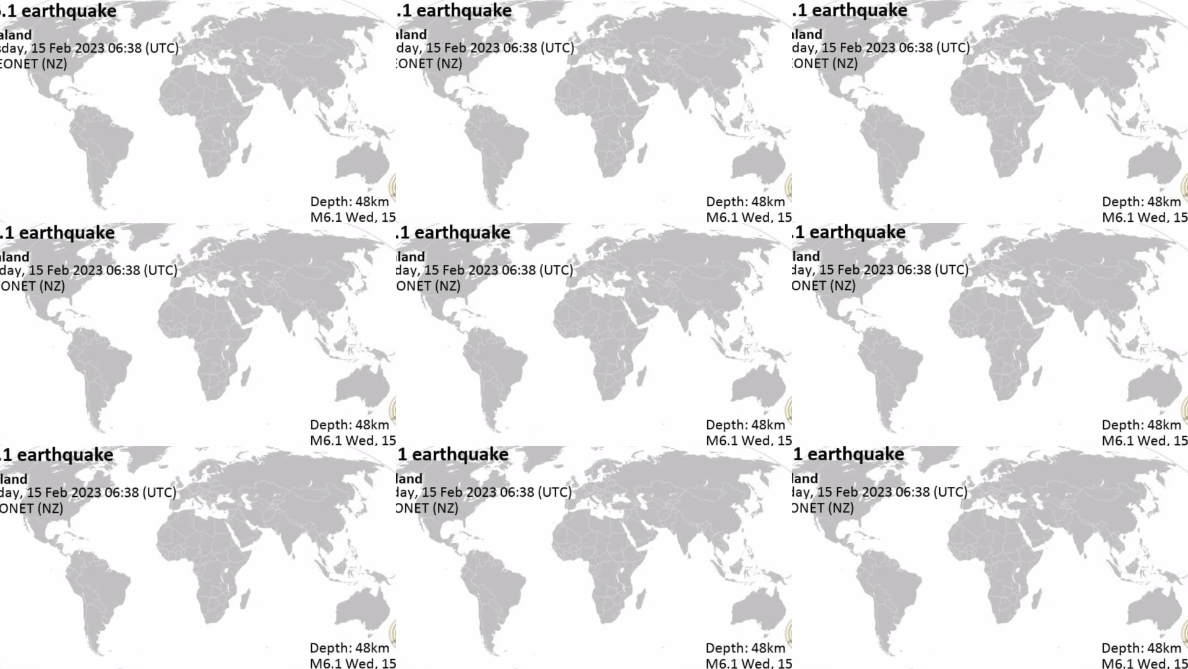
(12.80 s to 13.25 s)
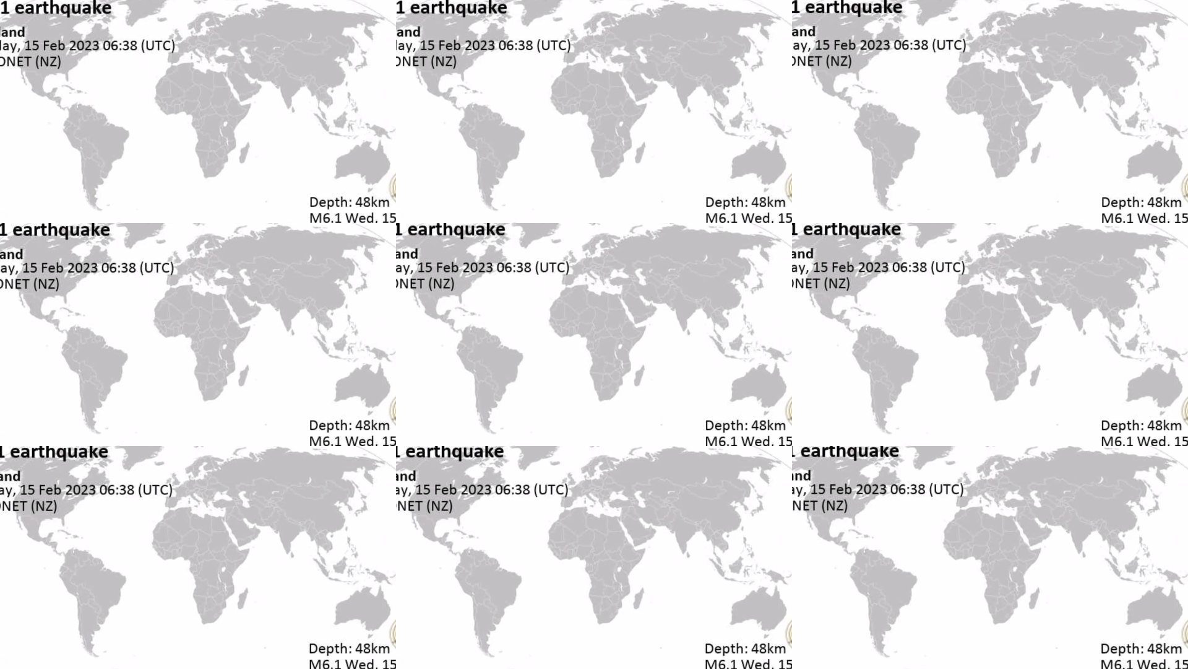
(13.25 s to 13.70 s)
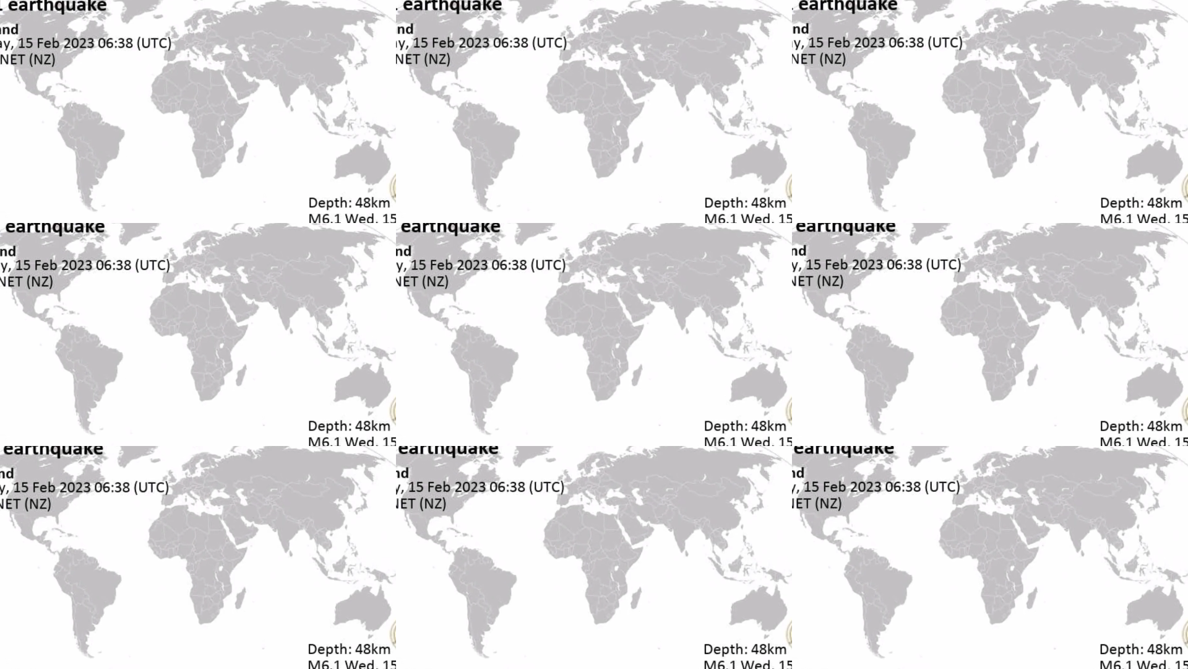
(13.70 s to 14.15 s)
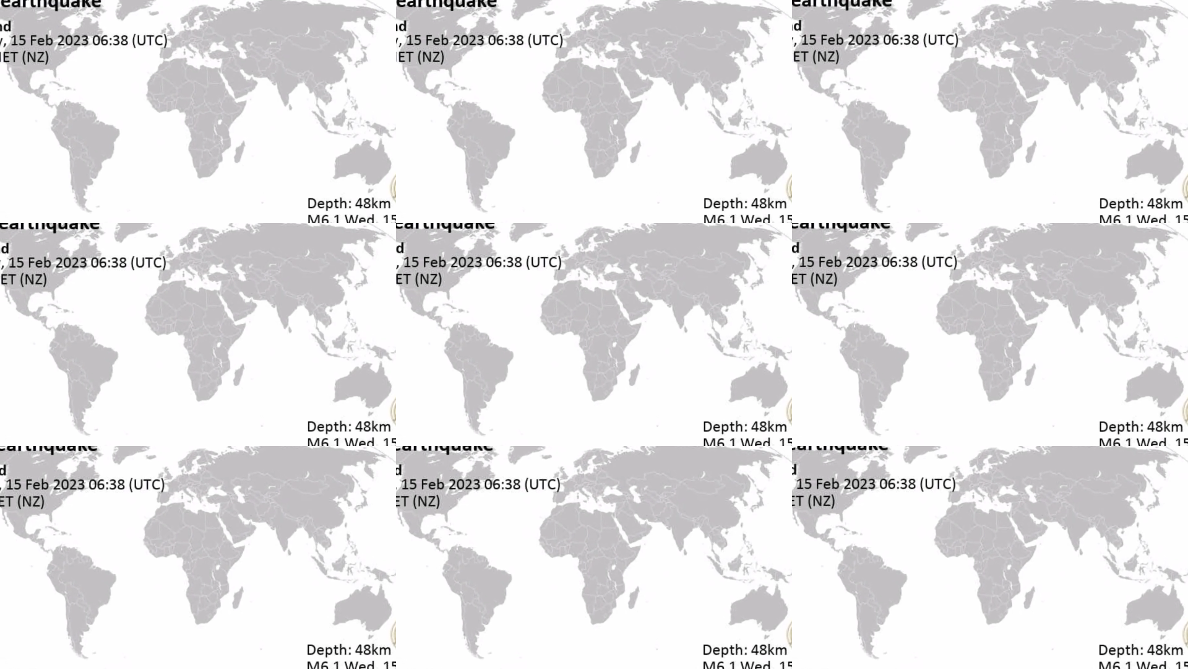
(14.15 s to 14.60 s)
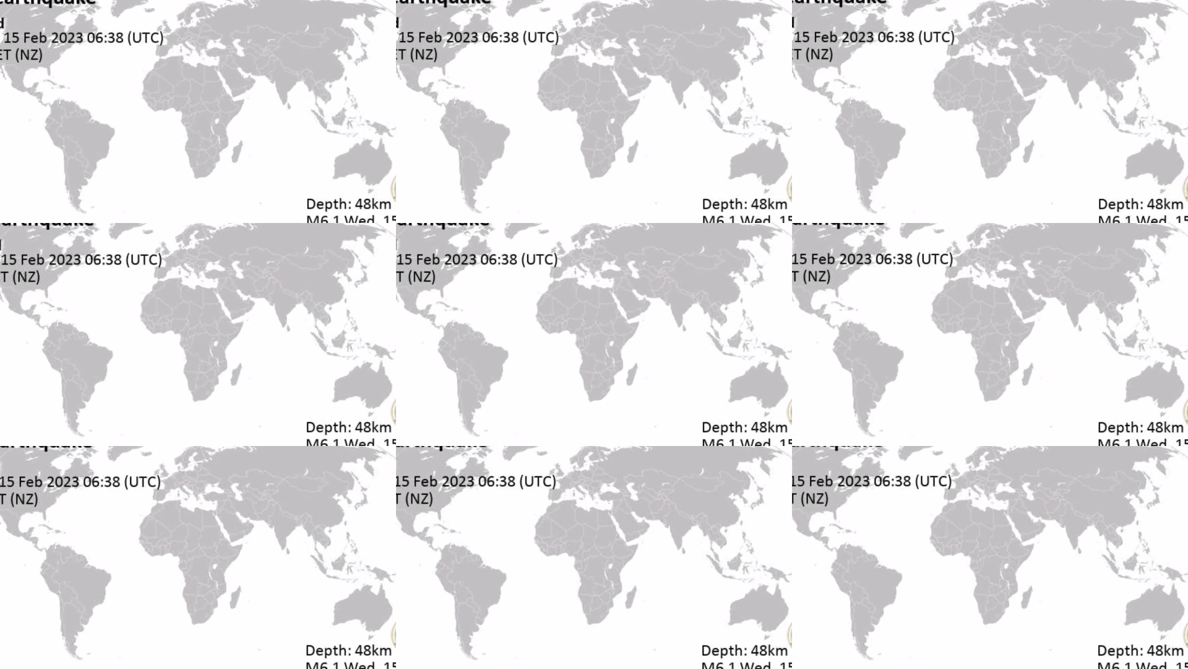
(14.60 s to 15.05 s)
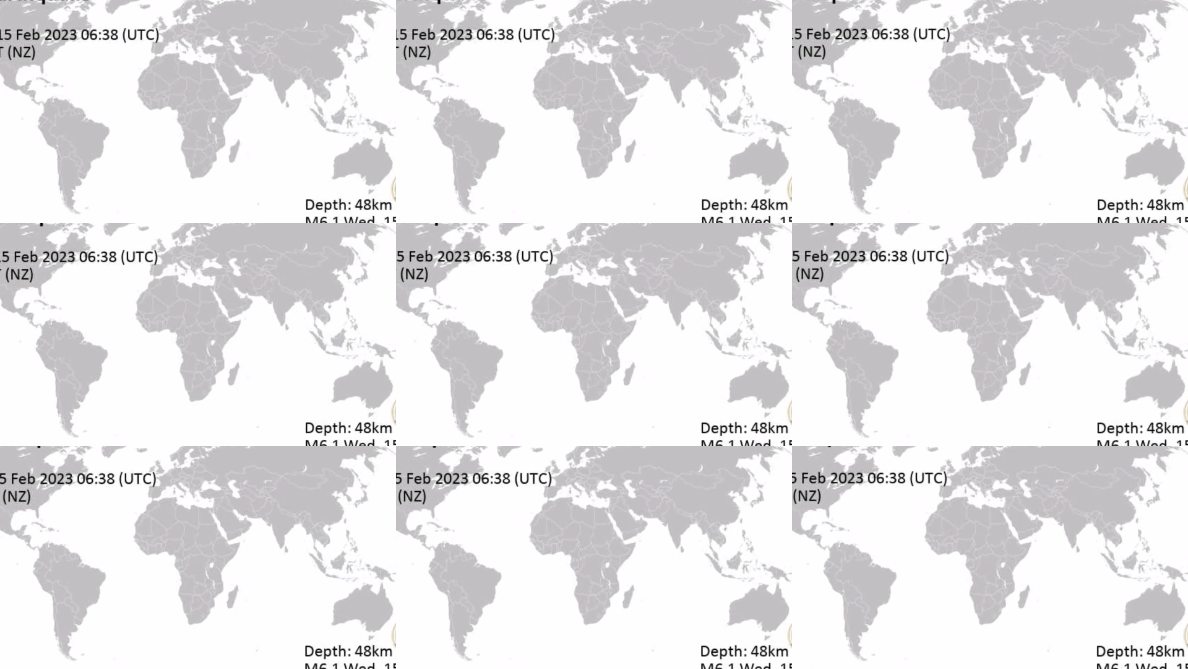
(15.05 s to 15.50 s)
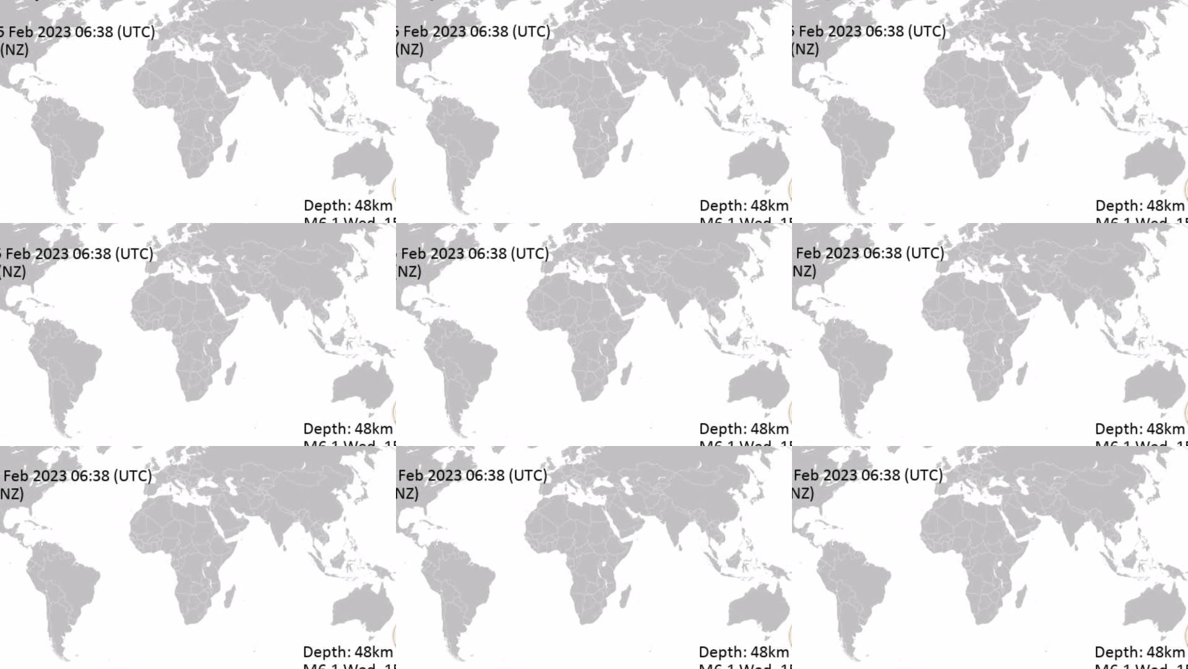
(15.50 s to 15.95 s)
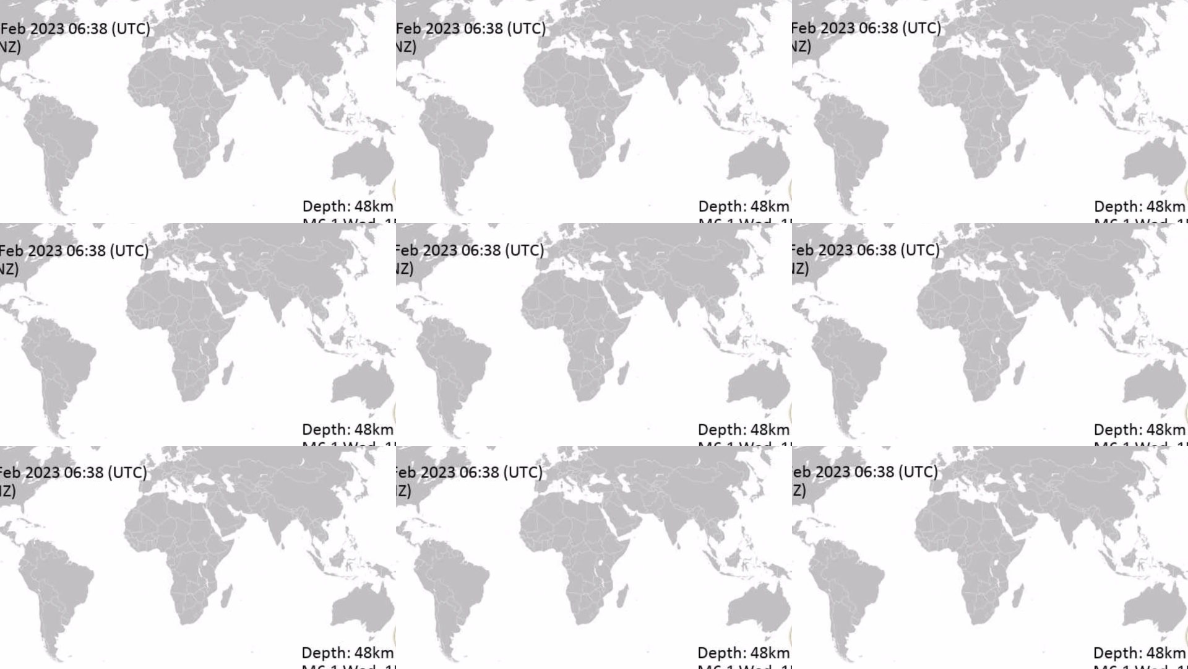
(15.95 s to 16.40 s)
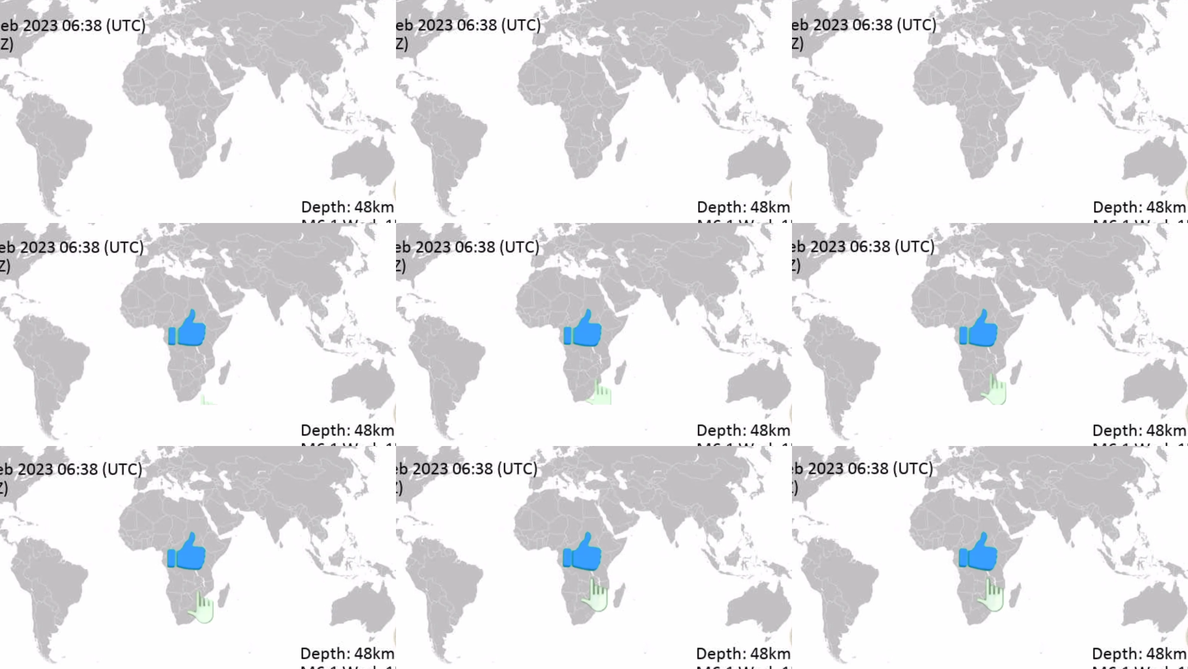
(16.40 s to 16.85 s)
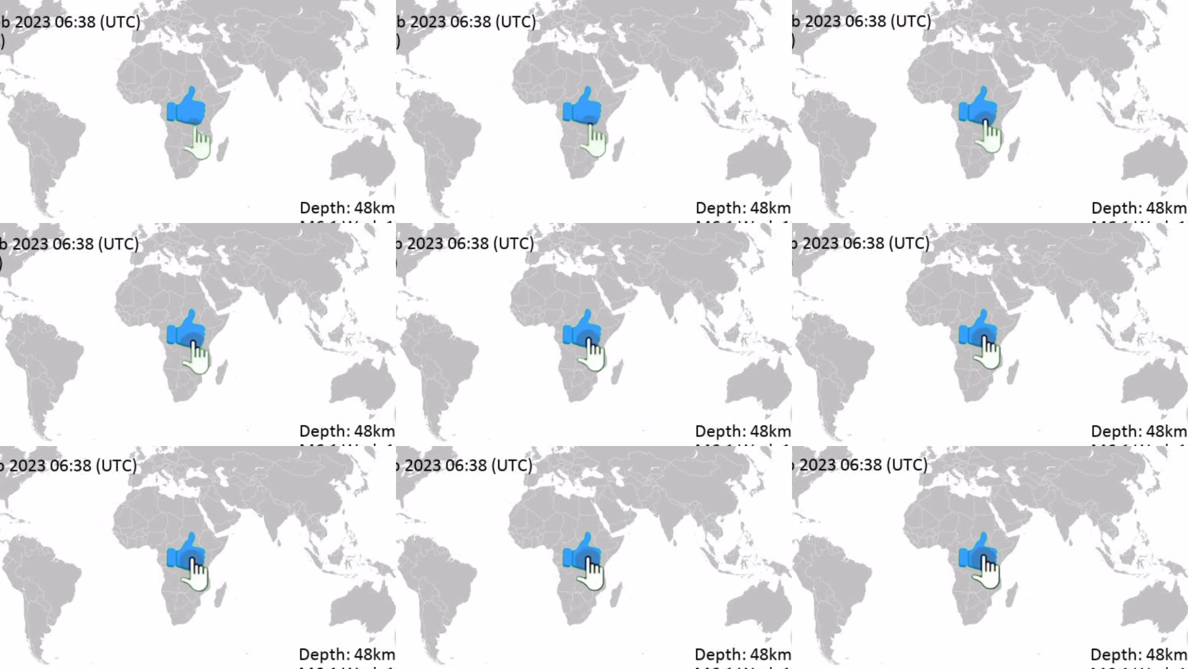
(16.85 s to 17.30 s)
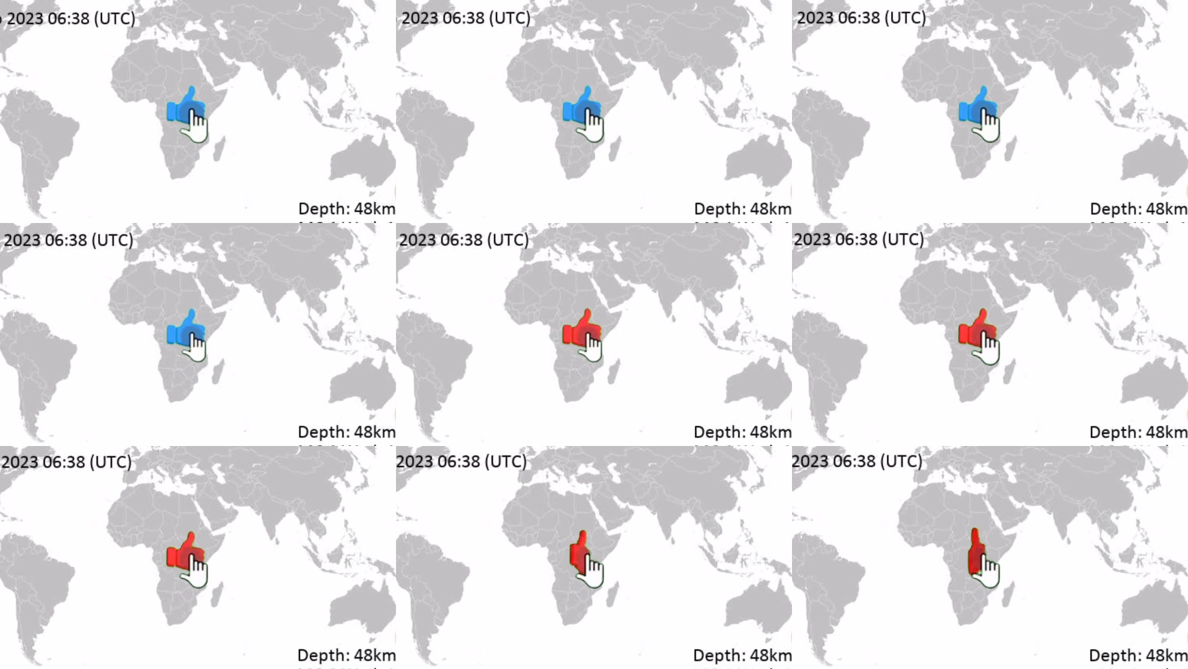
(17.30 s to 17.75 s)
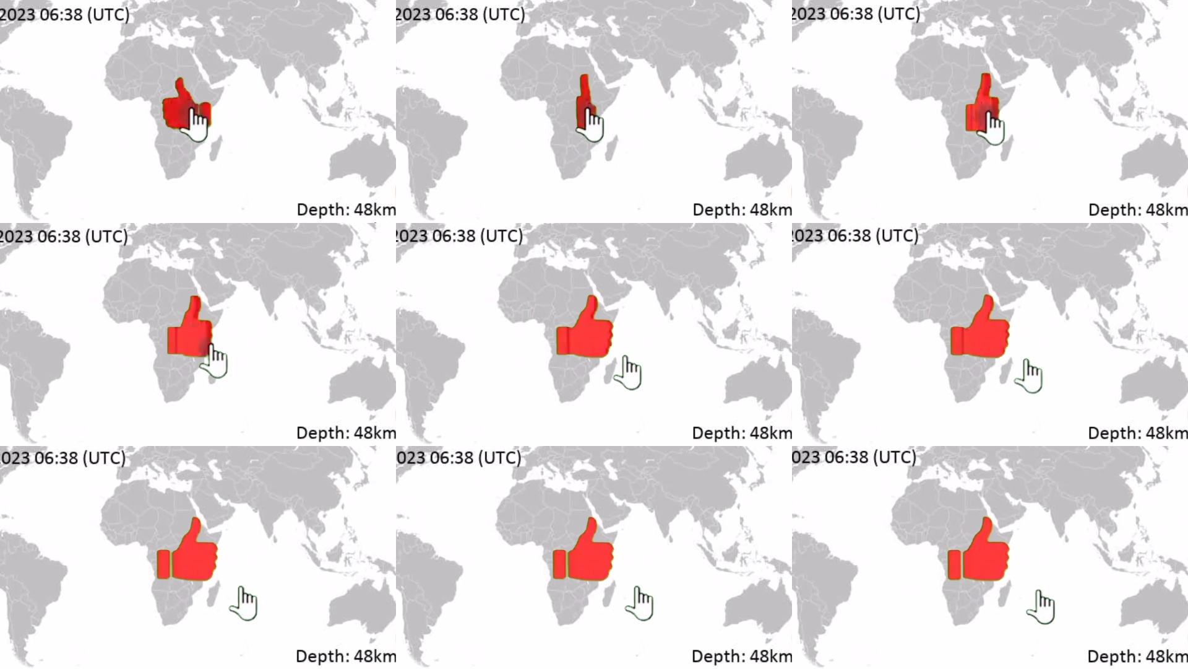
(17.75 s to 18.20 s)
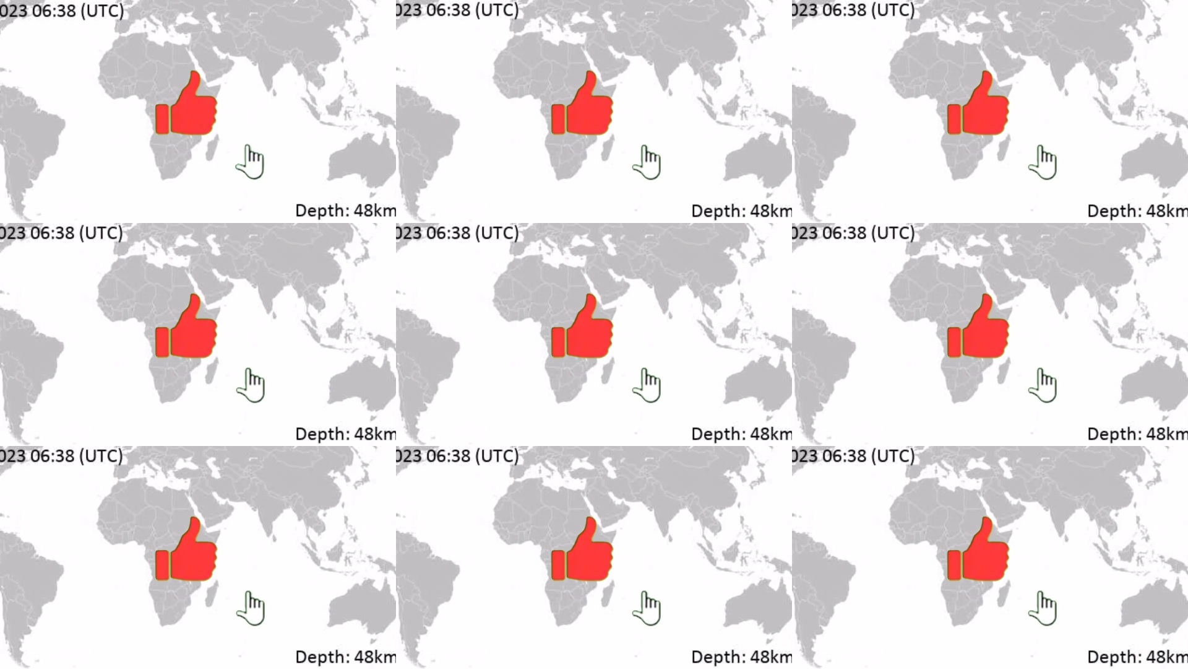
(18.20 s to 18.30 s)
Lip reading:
No face is visible, so there are no lips to read.